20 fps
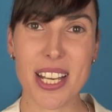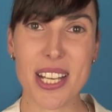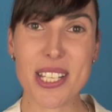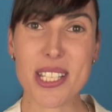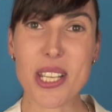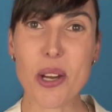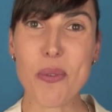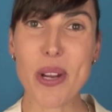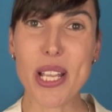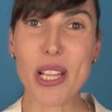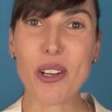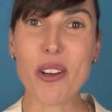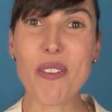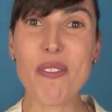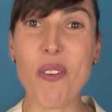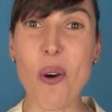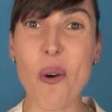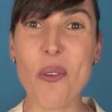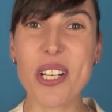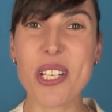So we look
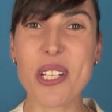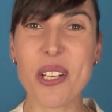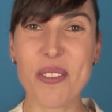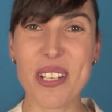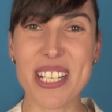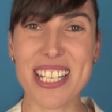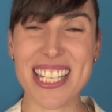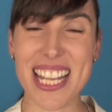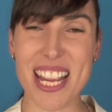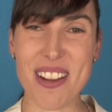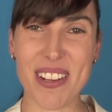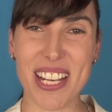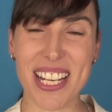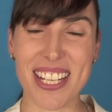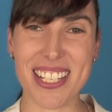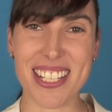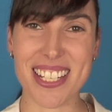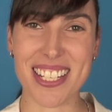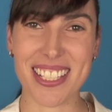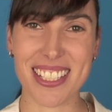forward to receiving
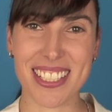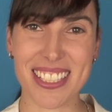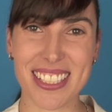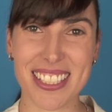it.